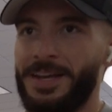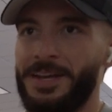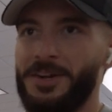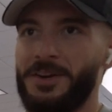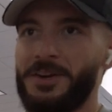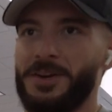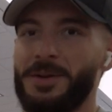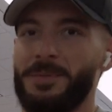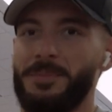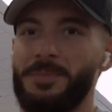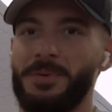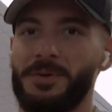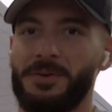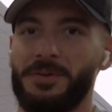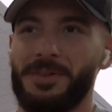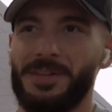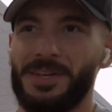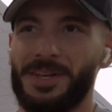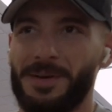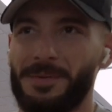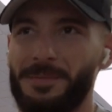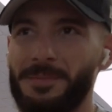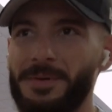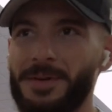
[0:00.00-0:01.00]
You're gonna
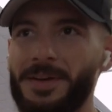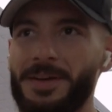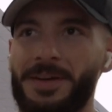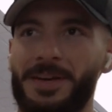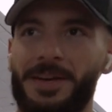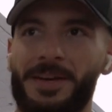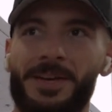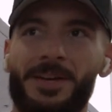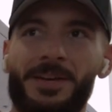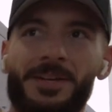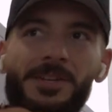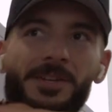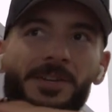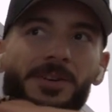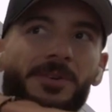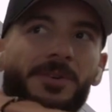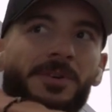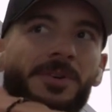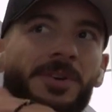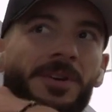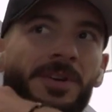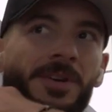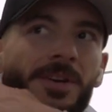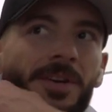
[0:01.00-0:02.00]
build up, you
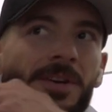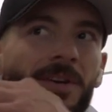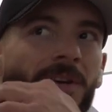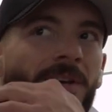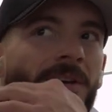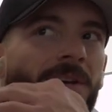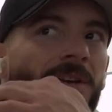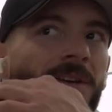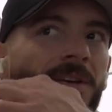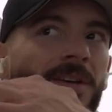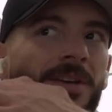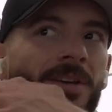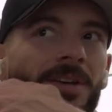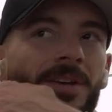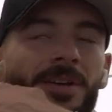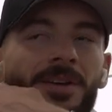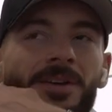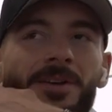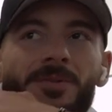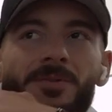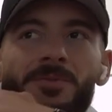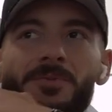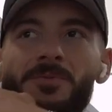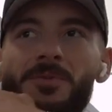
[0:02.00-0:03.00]
know,
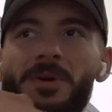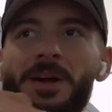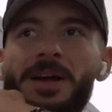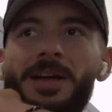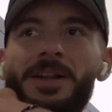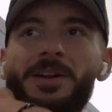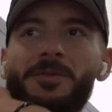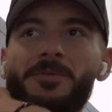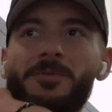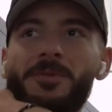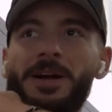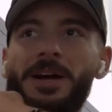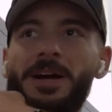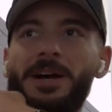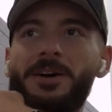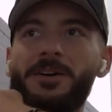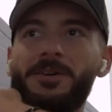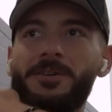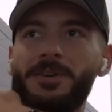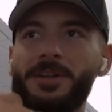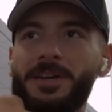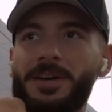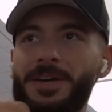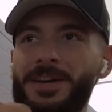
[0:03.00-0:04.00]
right
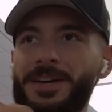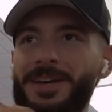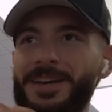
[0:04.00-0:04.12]
around,